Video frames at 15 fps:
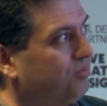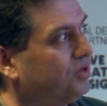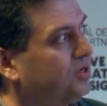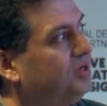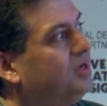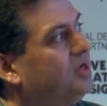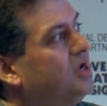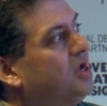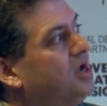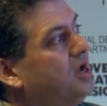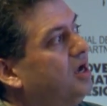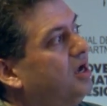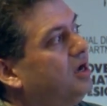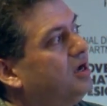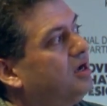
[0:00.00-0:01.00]
Okay?
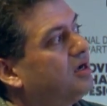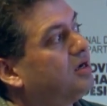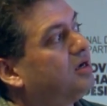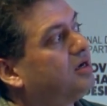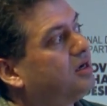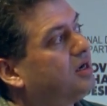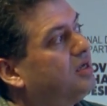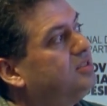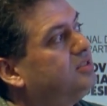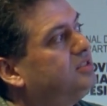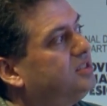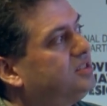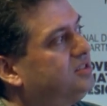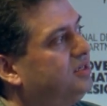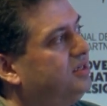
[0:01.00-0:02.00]

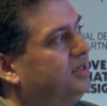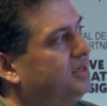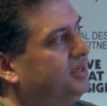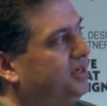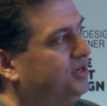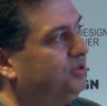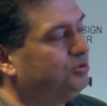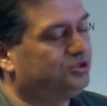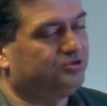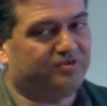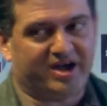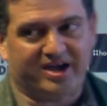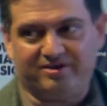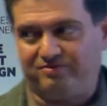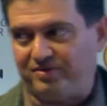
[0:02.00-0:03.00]
Consistently reduce
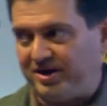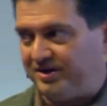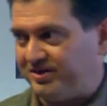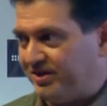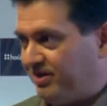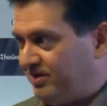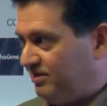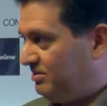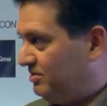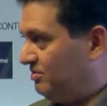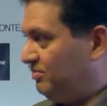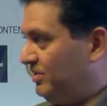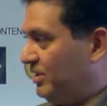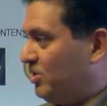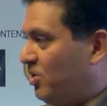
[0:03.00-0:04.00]
firefighting.
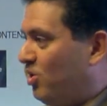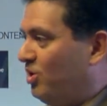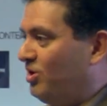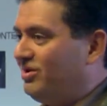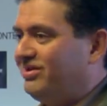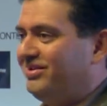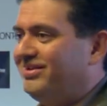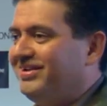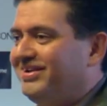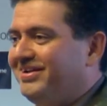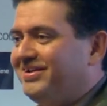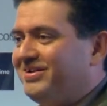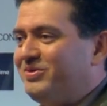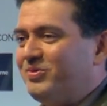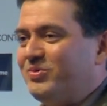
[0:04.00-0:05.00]
We are all
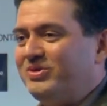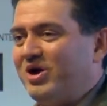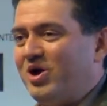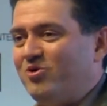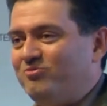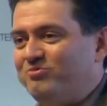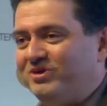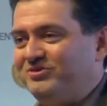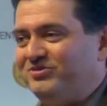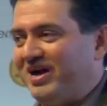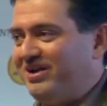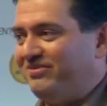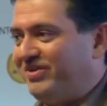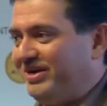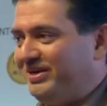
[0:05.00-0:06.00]
know how much
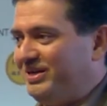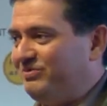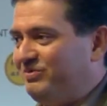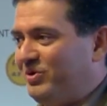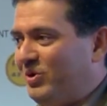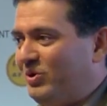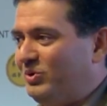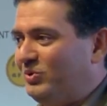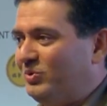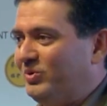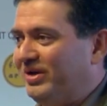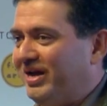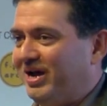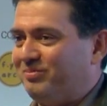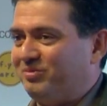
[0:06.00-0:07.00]
firefighting we all do
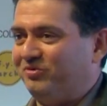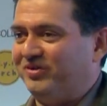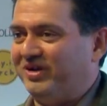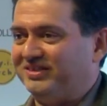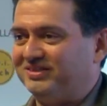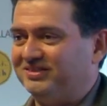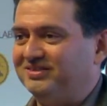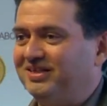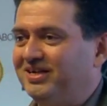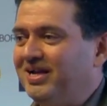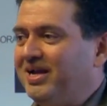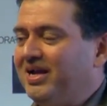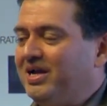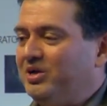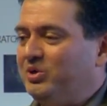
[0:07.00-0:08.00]
in our profession.
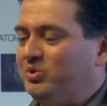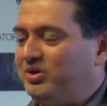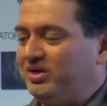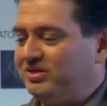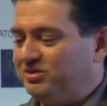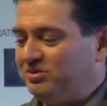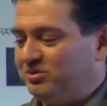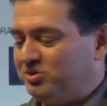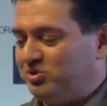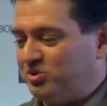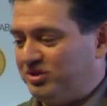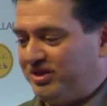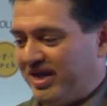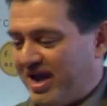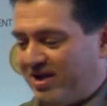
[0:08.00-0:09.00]
So
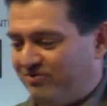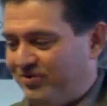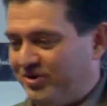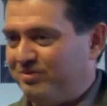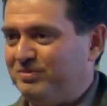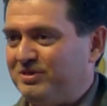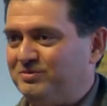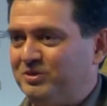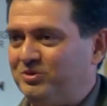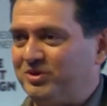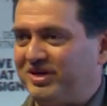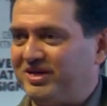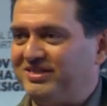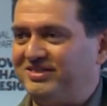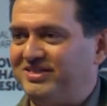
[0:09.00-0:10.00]
the effort must be to
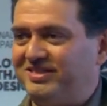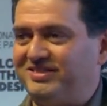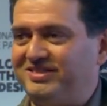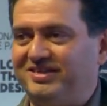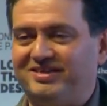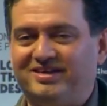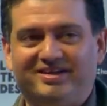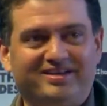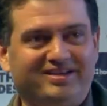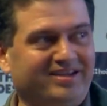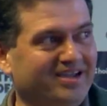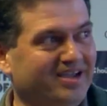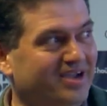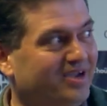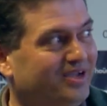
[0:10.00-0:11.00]
consistently
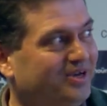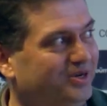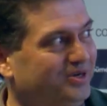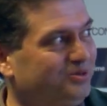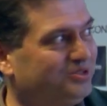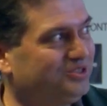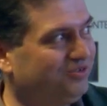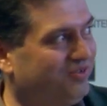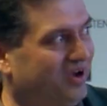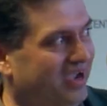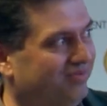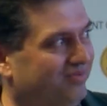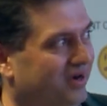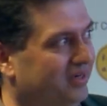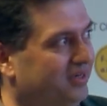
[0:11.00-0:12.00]
reduce the
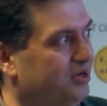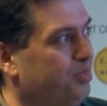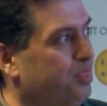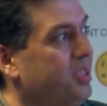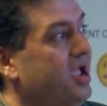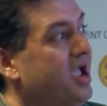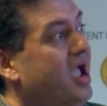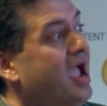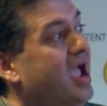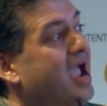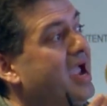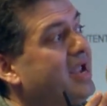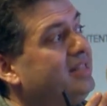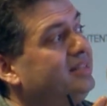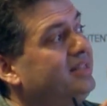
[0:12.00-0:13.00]
firefighting.
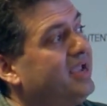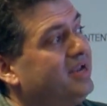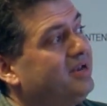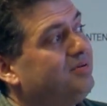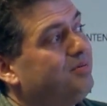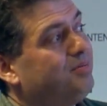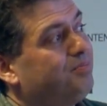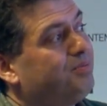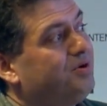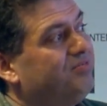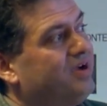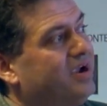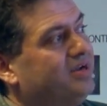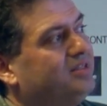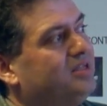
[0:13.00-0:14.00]
And then
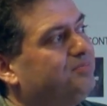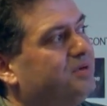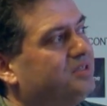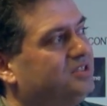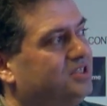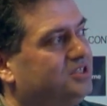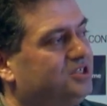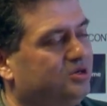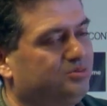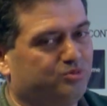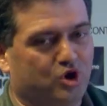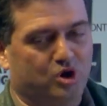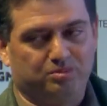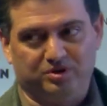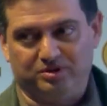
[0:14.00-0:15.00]
prevent the persistent
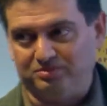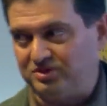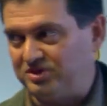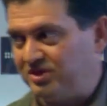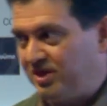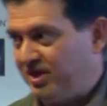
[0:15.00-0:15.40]
problems.